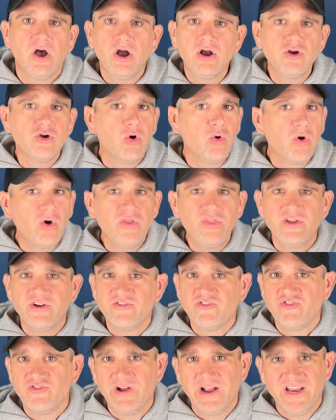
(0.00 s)
A goal
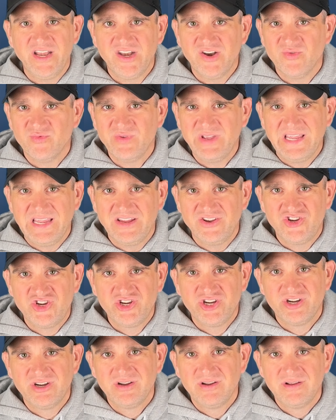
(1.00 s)
they're trying to
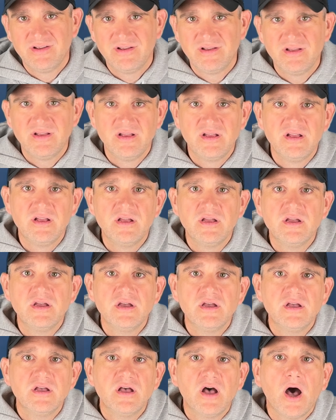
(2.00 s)
reach.
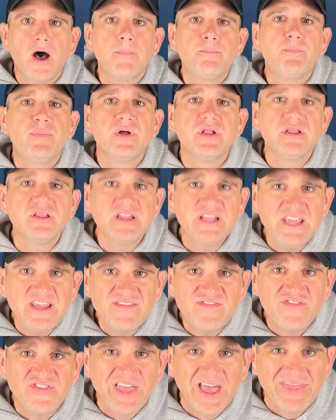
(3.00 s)
A
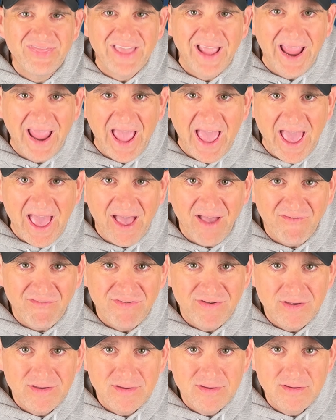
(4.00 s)
belief that they
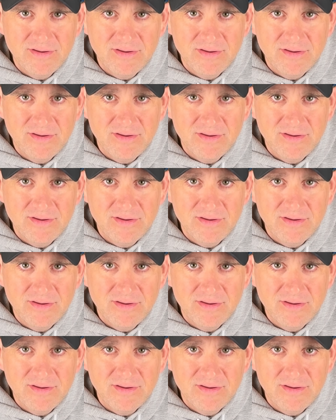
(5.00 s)
have.